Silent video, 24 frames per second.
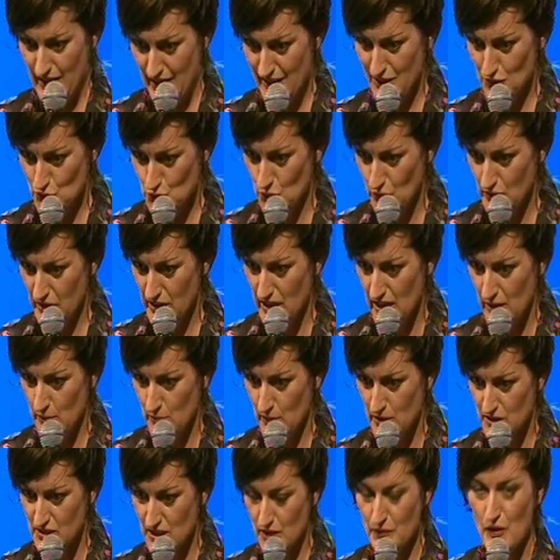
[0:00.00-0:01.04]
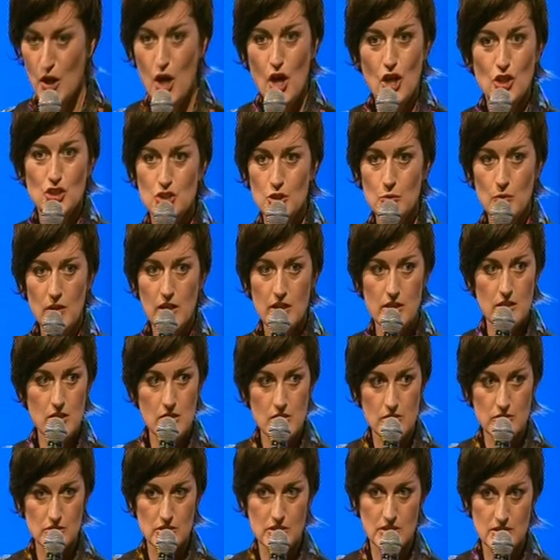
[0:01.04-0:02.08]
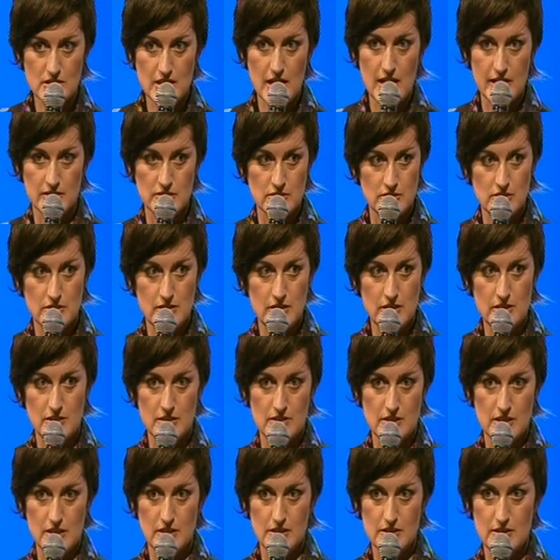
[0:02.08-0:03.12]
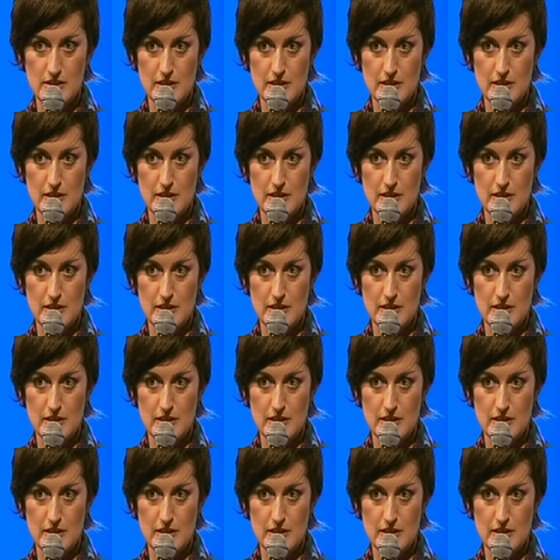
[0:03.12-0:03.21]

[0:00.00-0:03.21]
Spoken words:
enjoying it in myself. Do you know what I can't stand these days,